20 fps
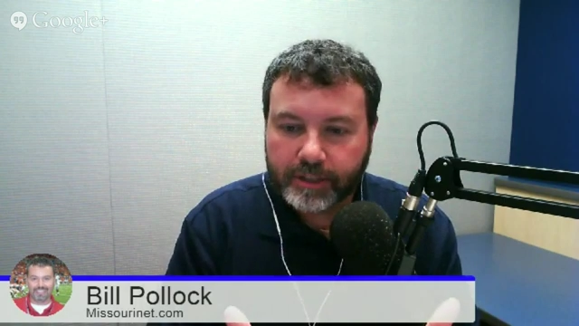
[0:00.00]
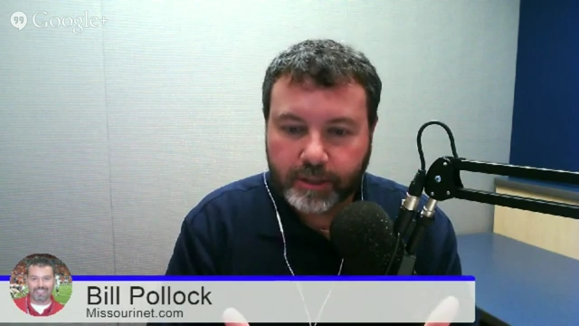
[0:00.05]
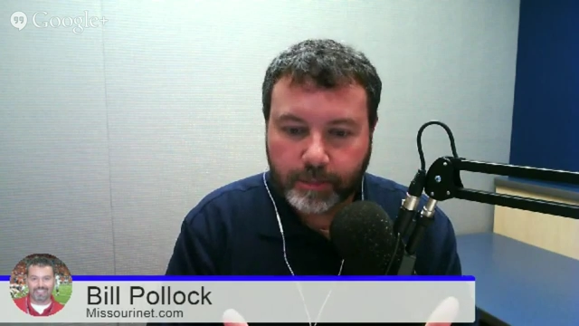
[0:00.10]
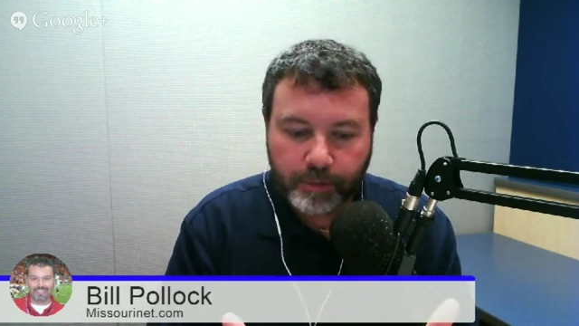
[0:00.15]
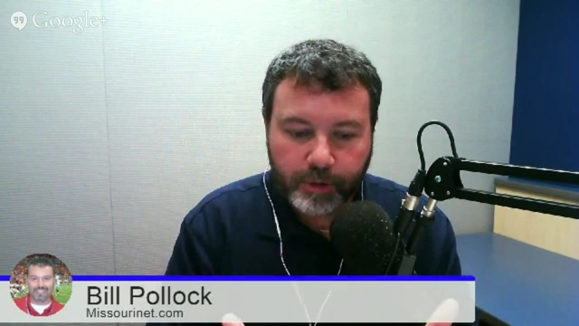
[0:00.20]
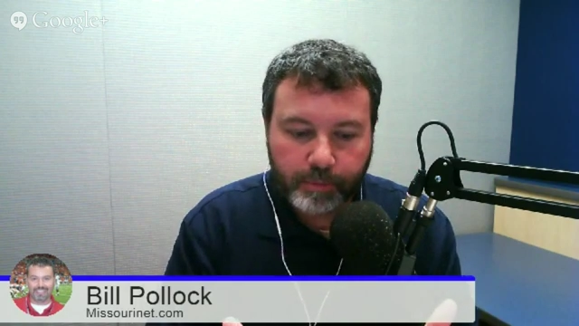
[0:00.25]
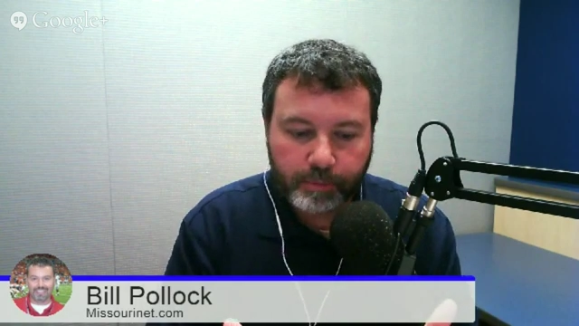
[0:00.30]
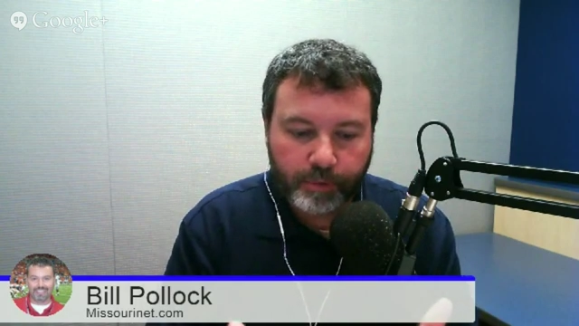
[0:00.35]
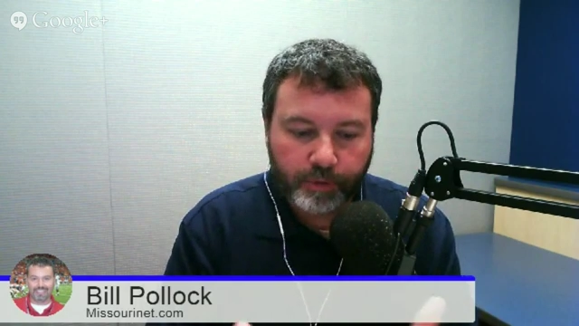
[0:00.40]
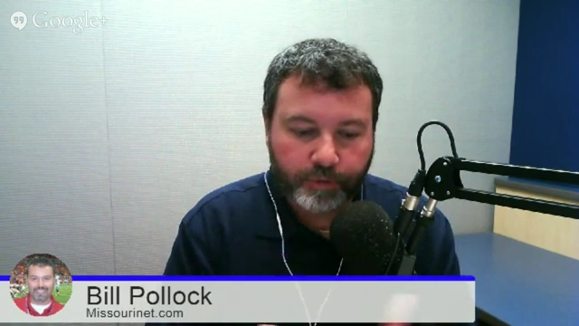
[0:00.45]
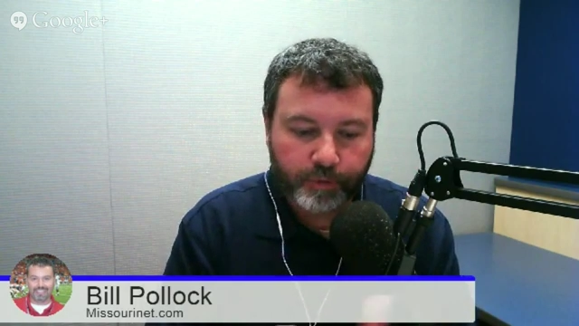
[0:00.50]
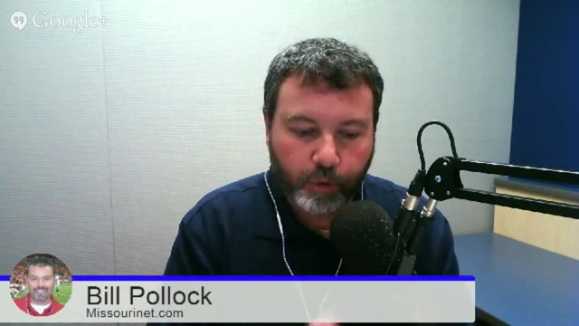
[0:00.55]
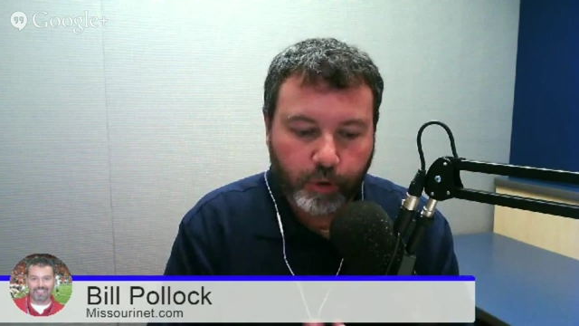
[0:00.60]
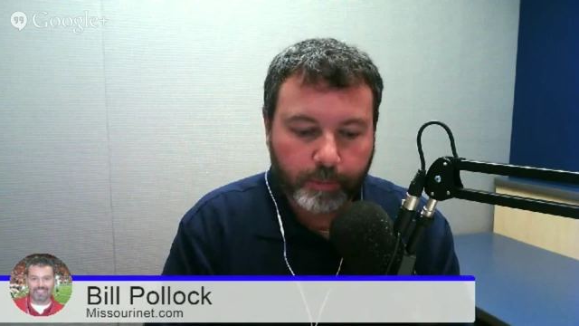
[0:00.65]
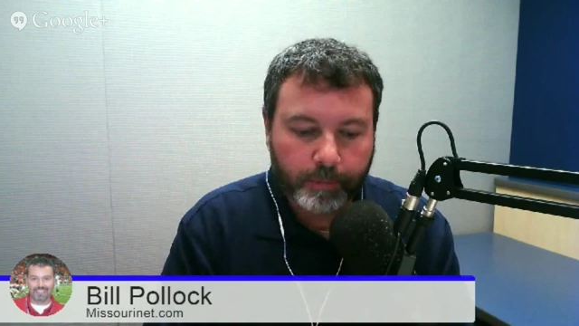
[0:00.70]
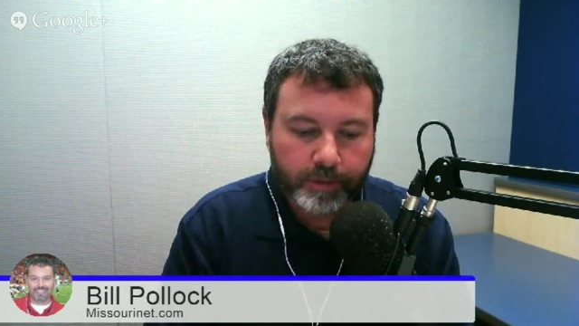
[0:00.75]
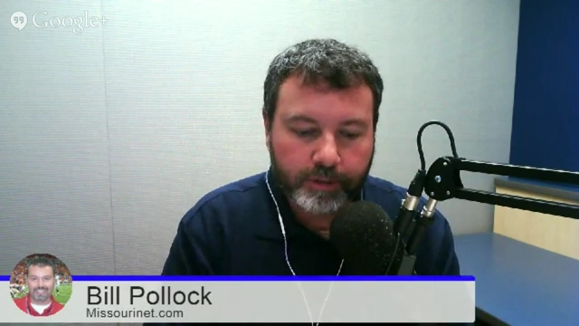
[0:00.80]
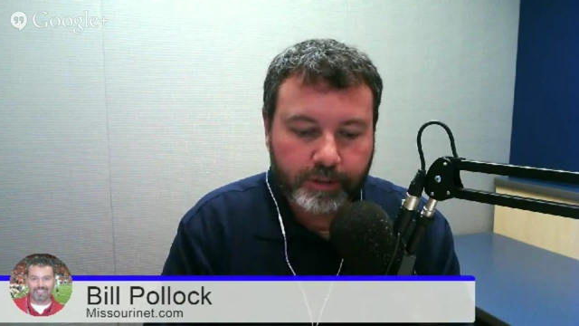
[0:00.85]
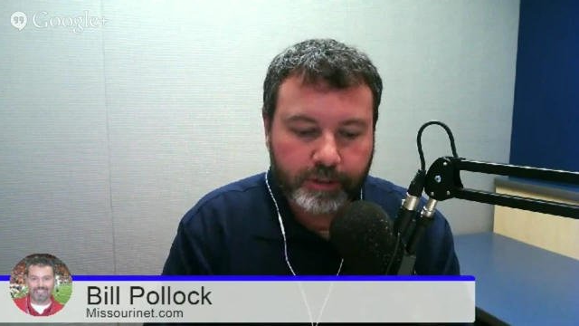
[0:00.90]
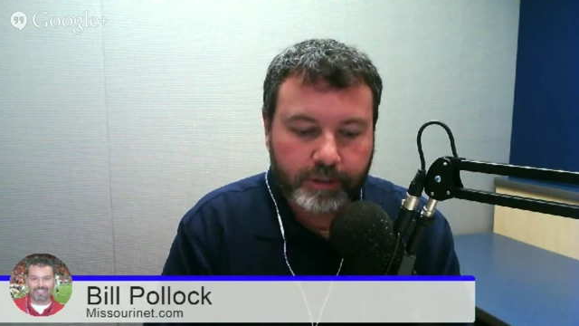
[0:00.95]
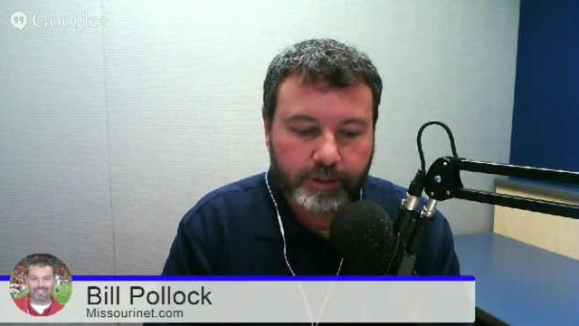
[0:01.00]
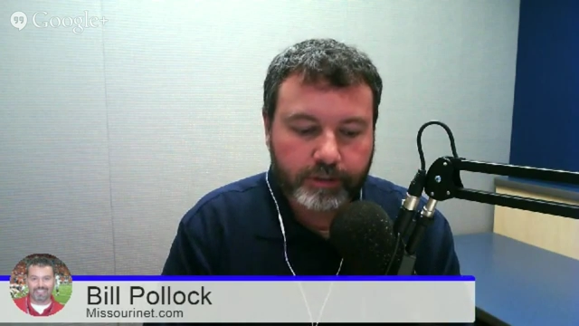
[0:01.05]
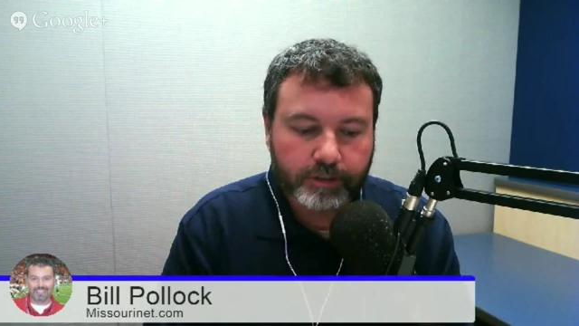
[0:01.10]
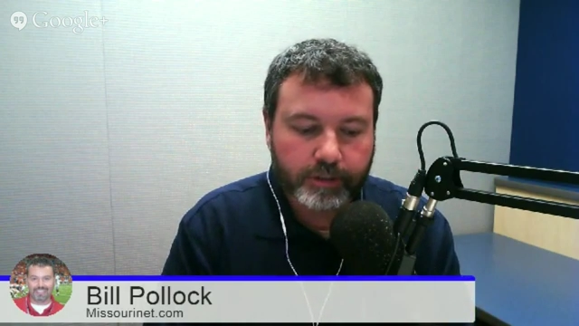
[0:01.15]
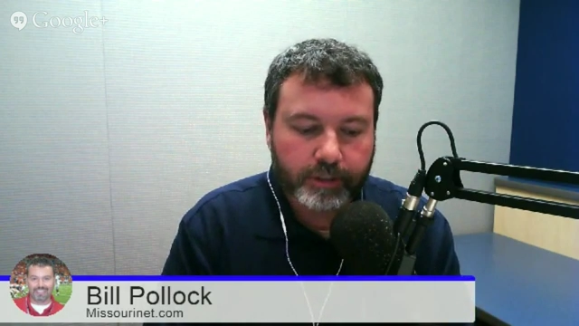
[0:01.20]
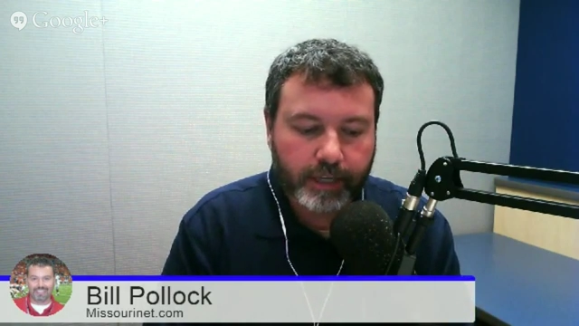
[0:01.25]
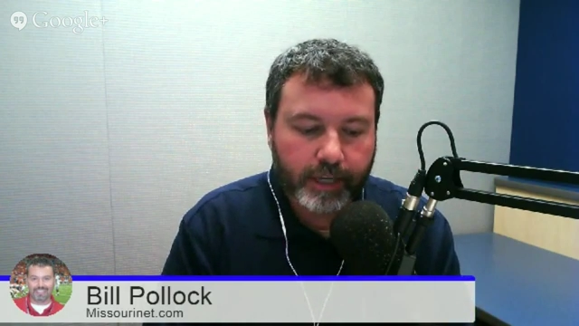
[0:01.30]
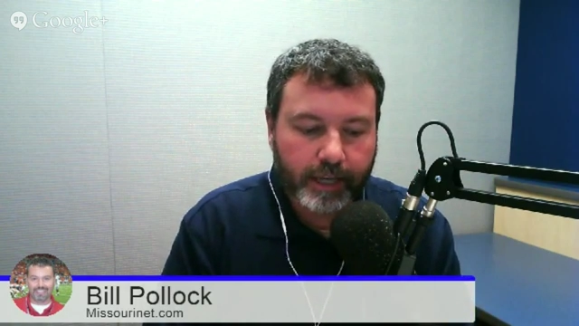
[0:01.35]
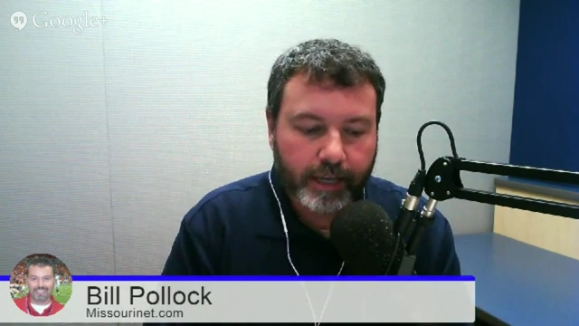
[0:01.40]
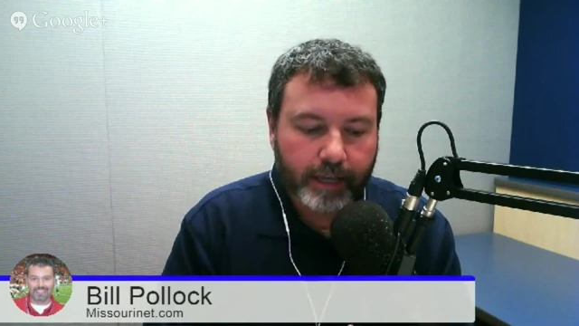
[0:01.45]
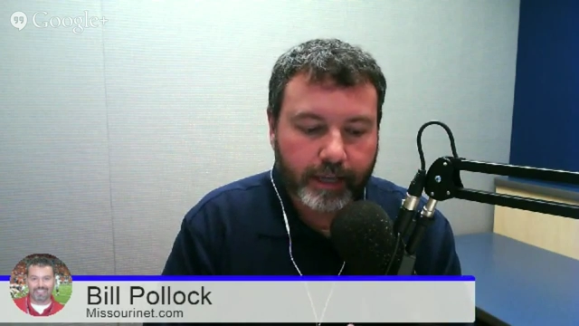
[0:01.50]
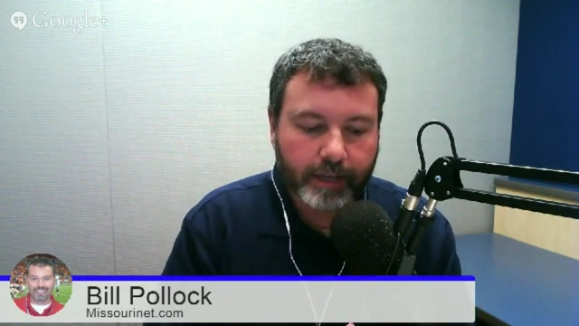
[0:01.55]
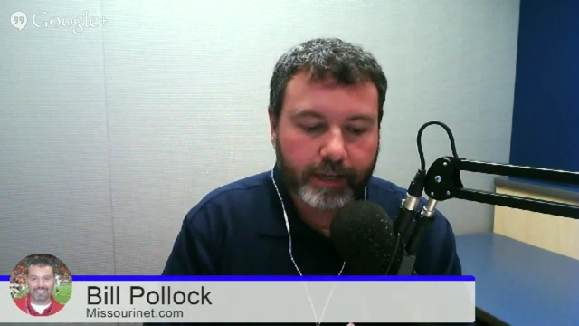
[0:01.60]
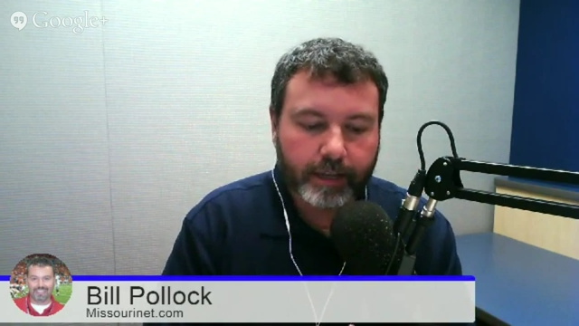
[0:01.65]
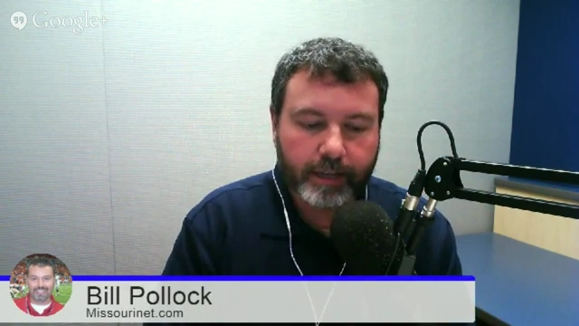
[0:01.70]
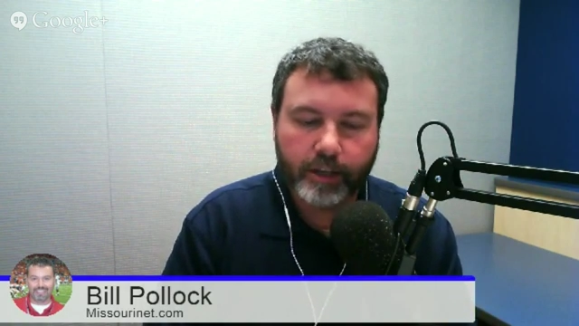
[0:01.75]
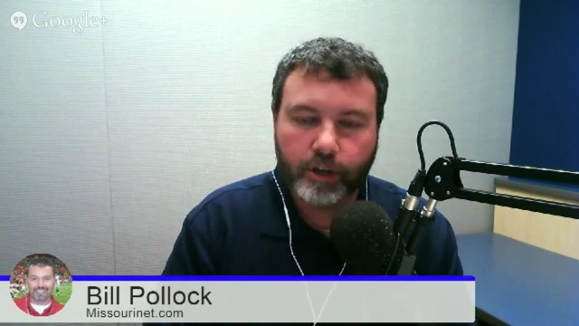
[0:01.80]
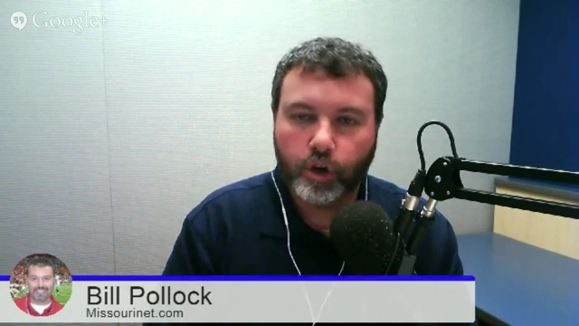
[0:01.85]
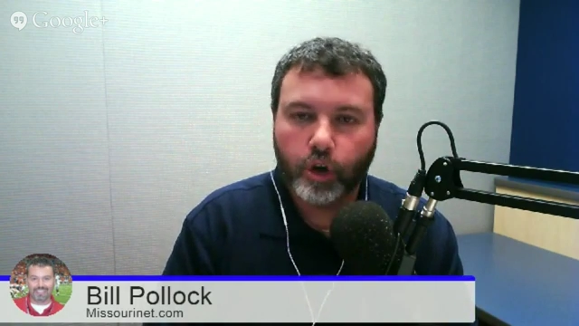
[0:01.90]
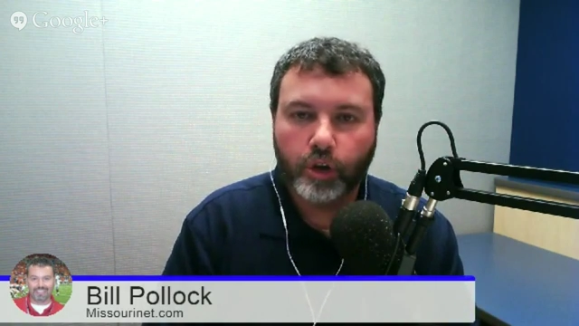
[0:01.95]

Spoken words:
some of the performances and